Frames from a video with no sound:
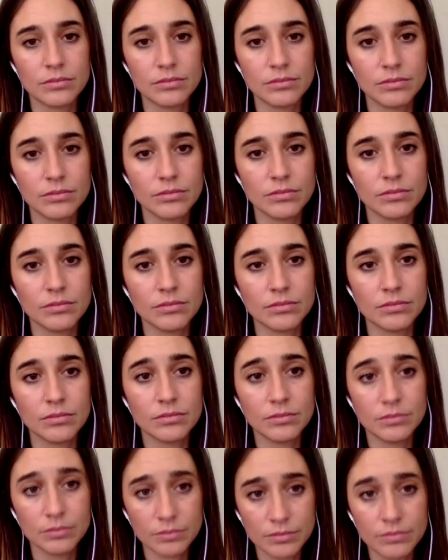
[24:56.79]

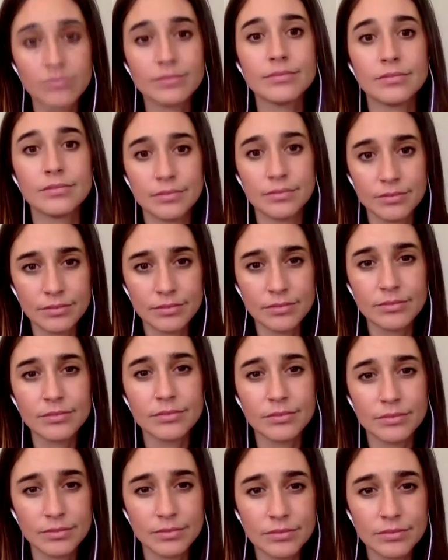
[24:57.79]

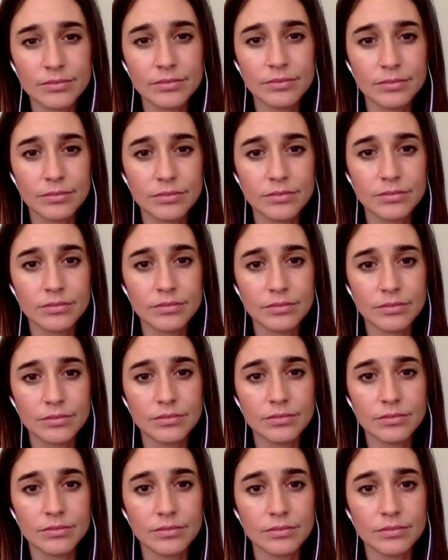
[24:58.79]

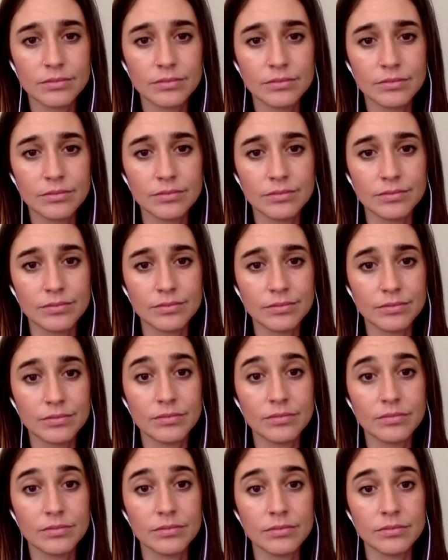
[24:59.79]

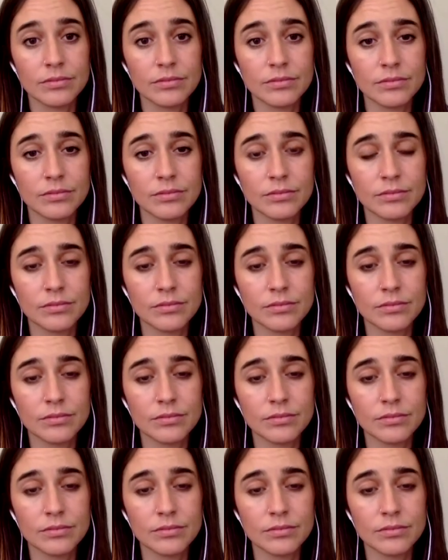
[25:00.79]
(silent)